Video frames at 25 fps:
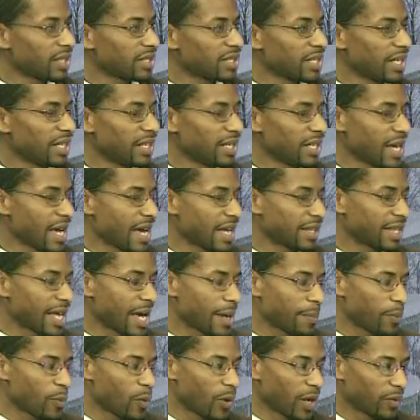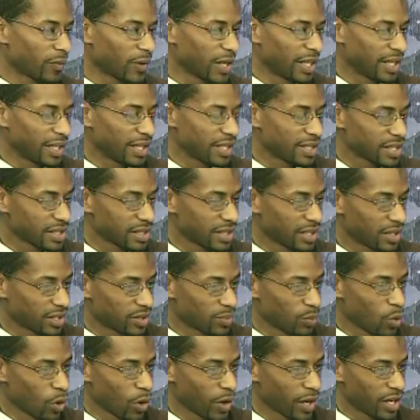It is, and at that point, really,
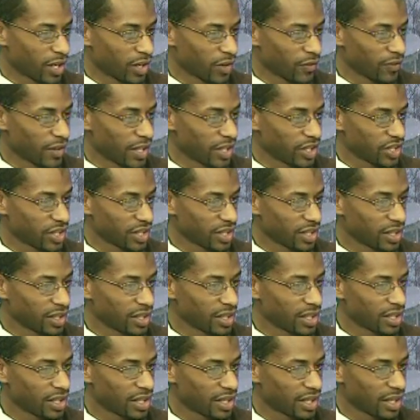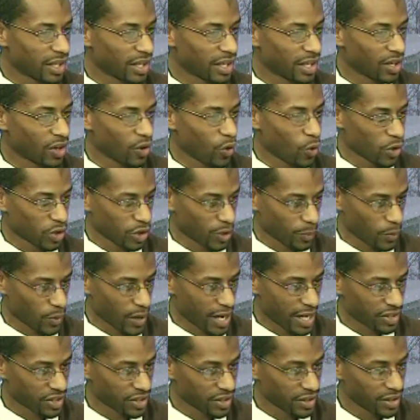it's more intervention or
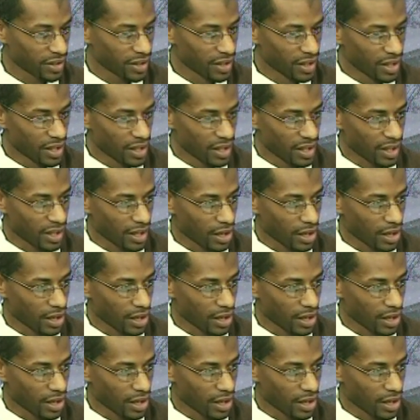suppression,